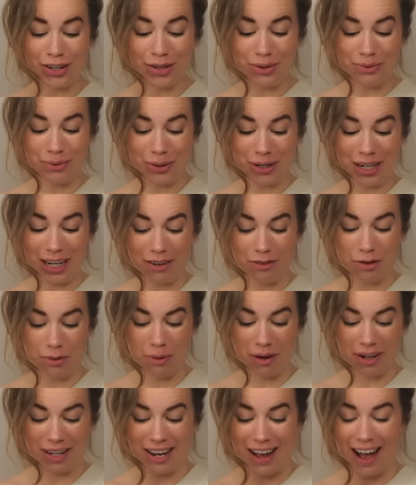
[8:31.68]
Good morning,
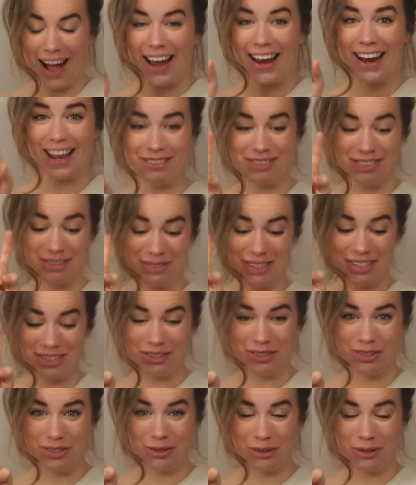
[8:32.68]
everybody. I have something
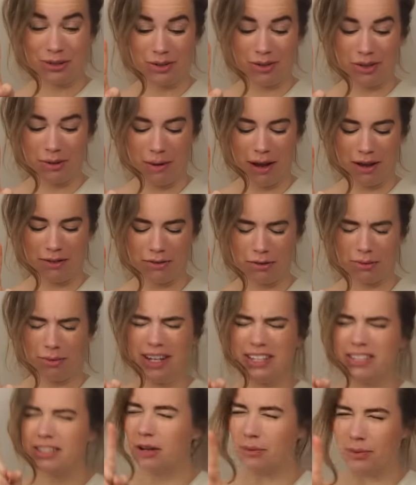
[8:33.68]
to show you in the bathroom.
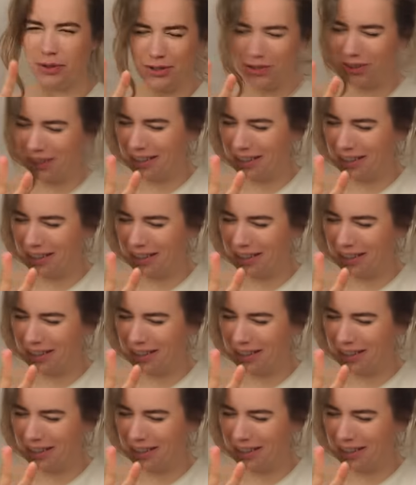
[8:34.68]
It's not what you